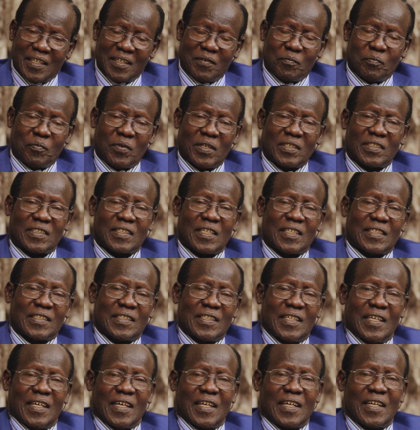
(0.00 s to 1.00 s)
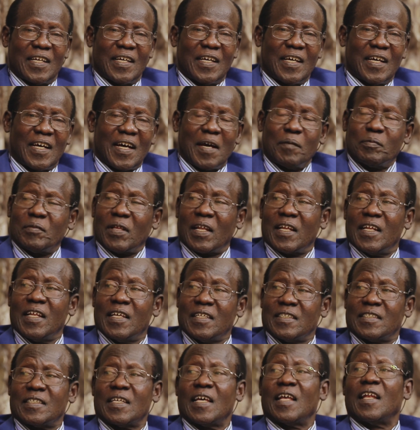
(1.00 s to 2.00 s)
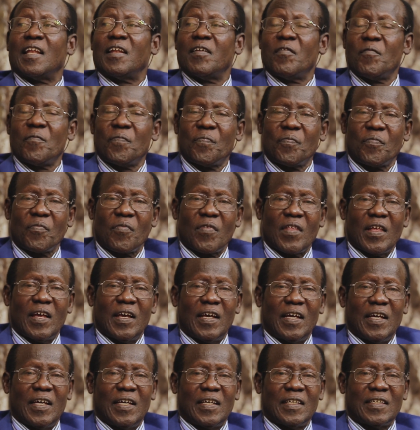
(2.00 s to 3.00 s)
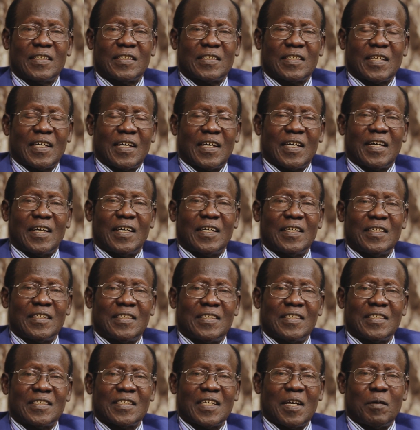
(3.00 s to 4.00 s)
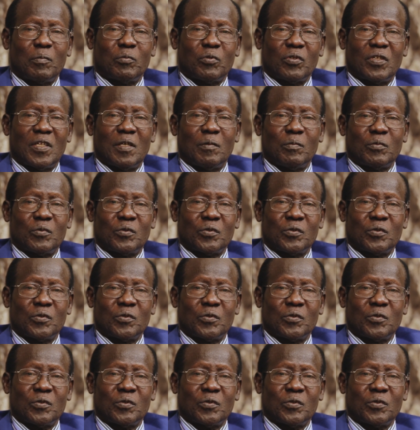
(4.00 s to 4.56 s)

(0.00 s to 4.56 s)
investors there after they sell, and it is up to them